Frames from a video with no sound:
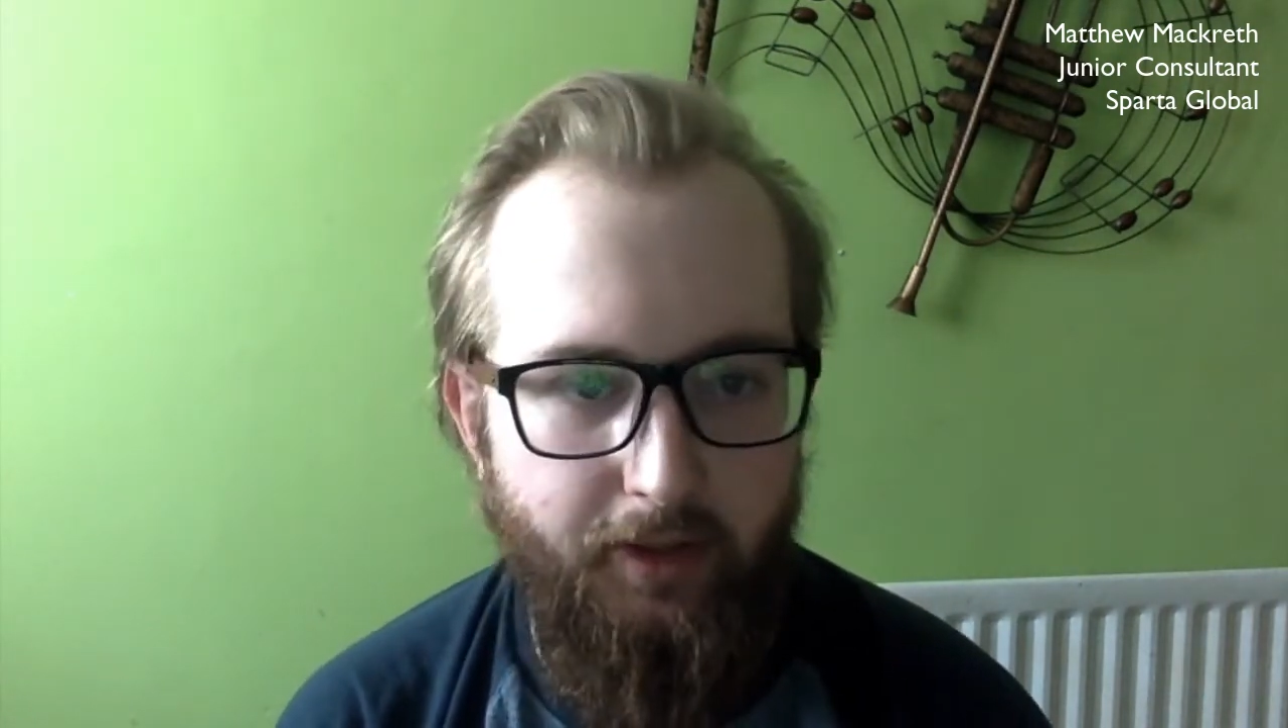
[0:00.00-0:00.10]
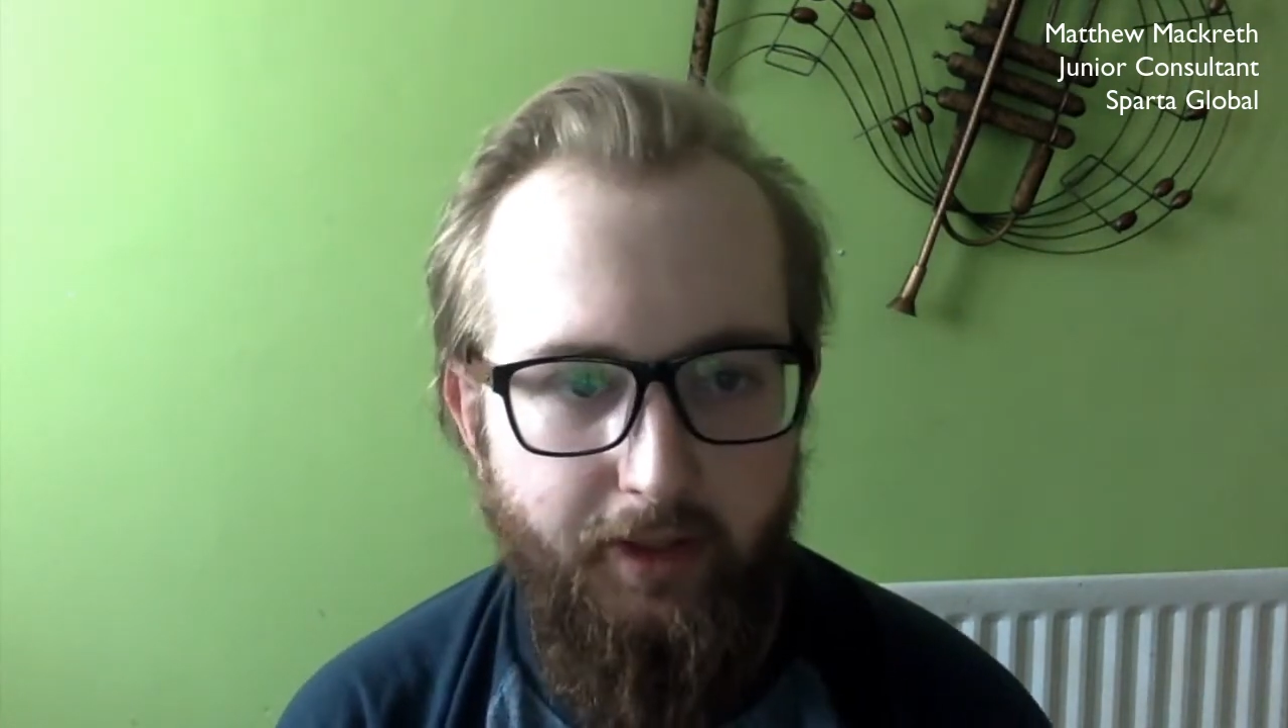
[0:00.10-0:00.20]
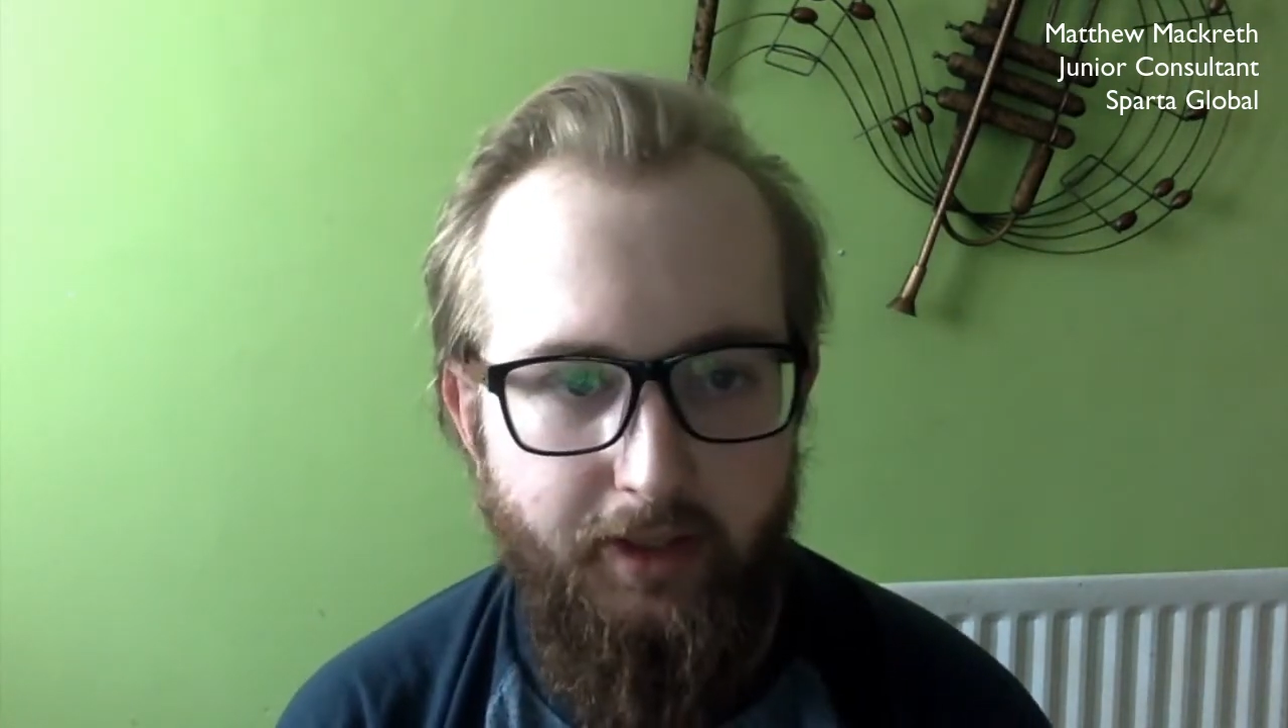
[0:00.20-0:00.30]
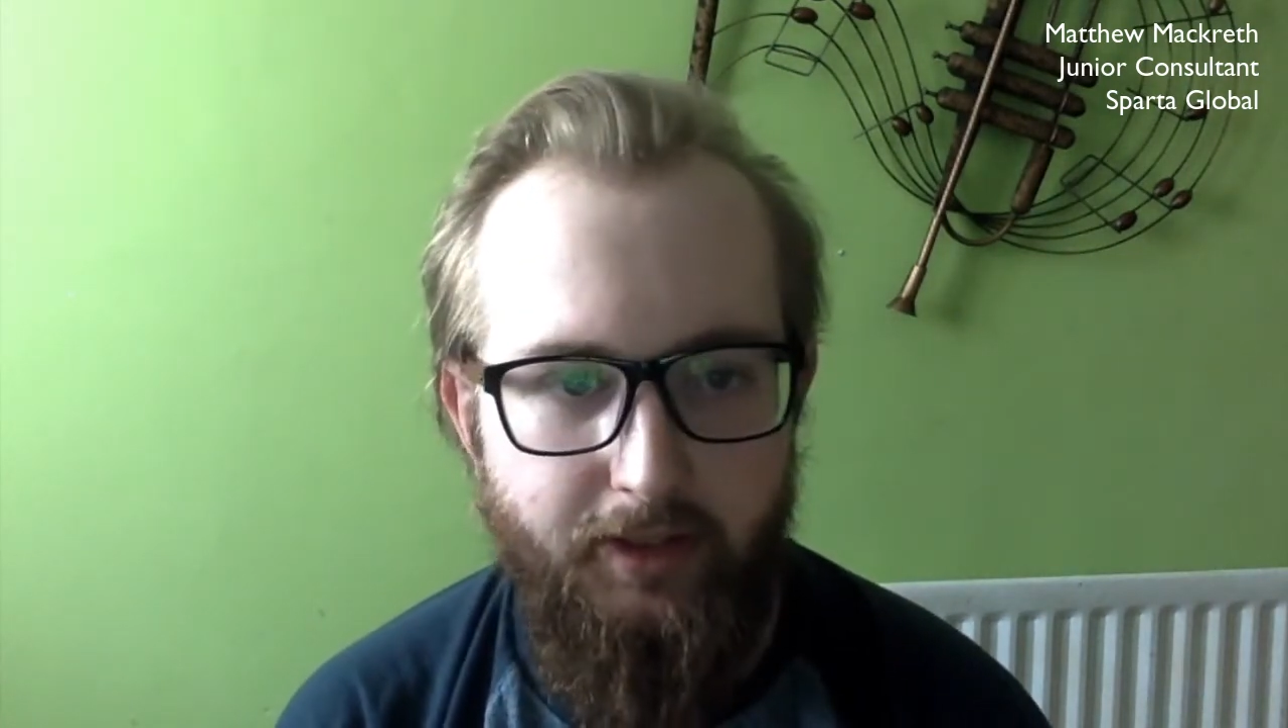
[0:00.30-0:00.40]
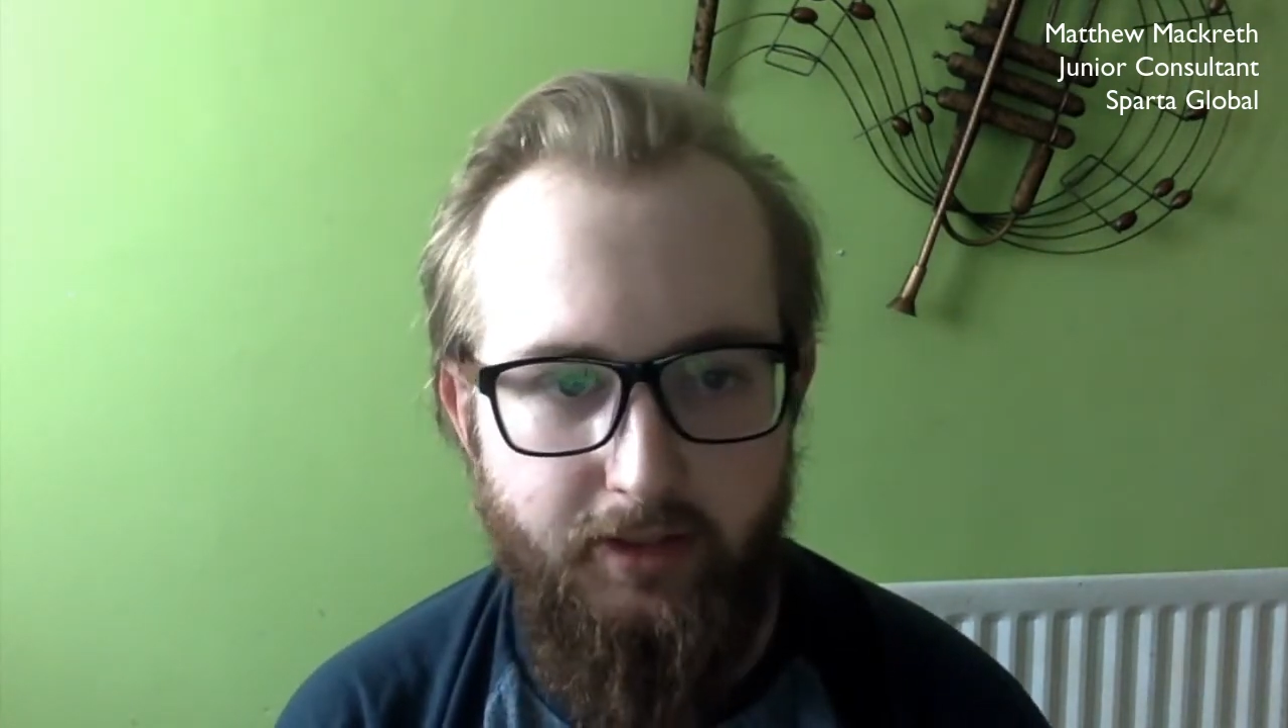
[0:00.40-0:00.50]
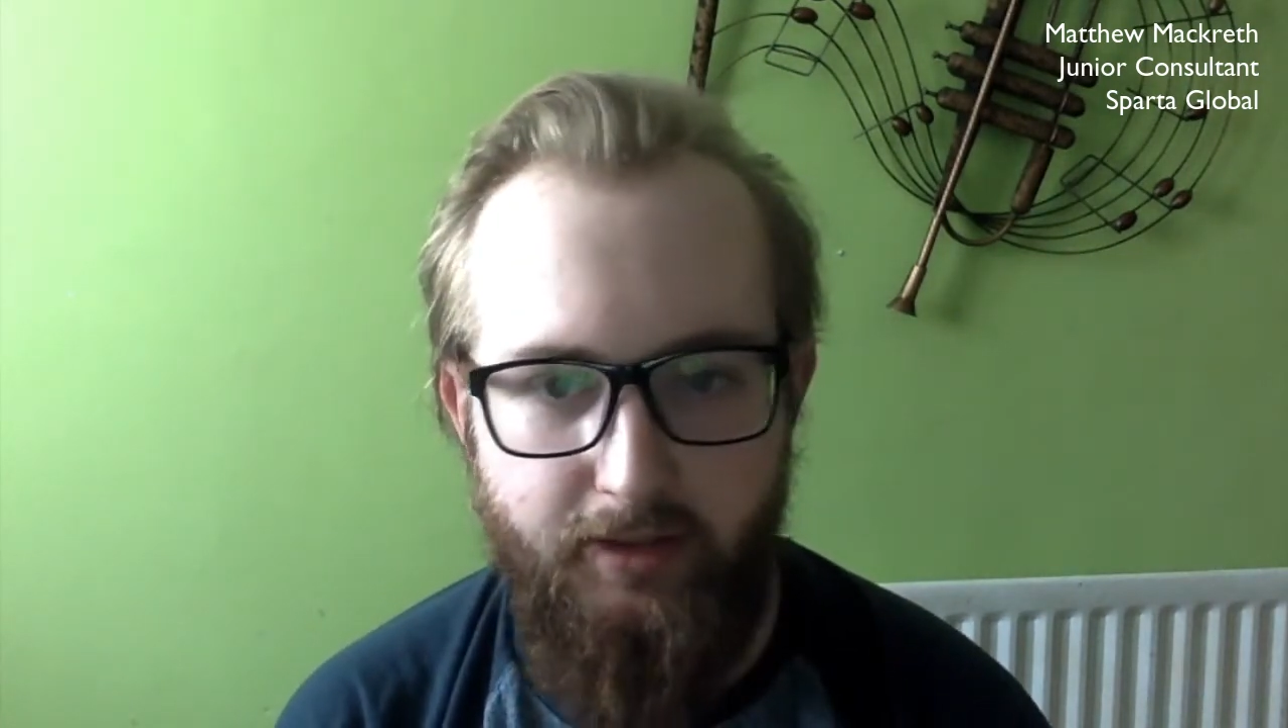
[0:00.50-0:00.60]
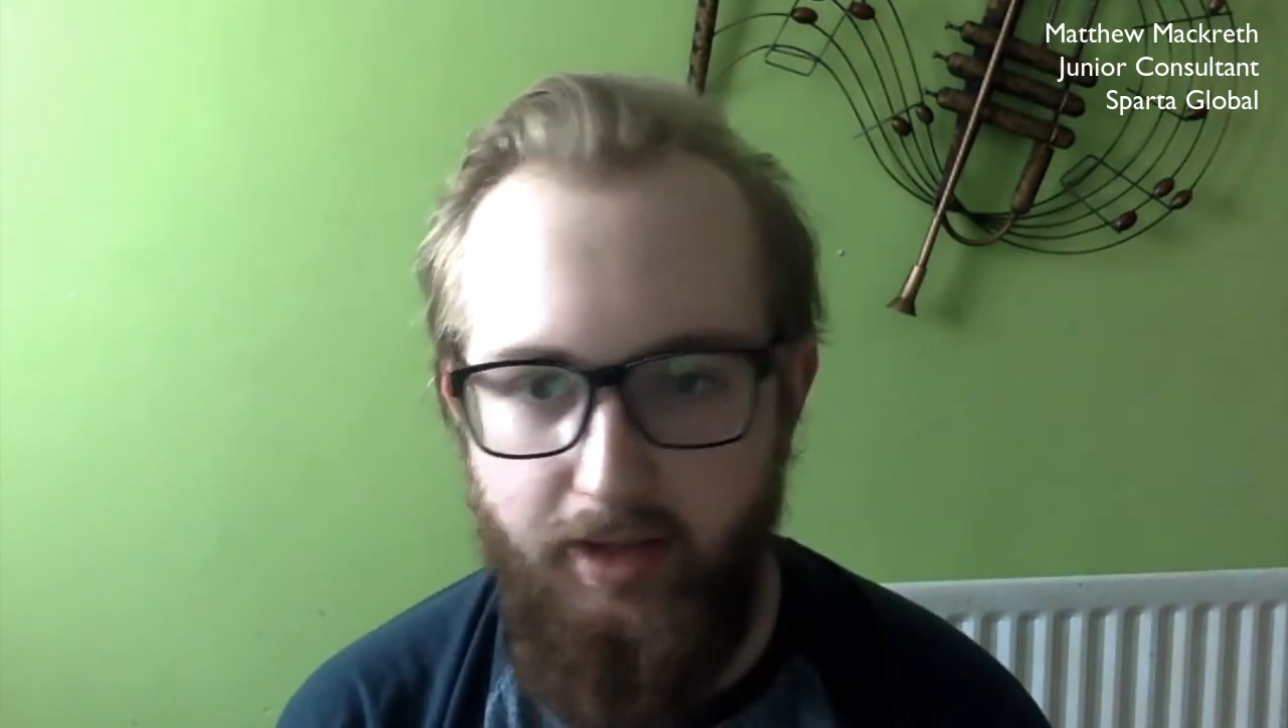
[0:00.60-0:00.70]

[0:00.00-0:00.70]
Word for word: on this.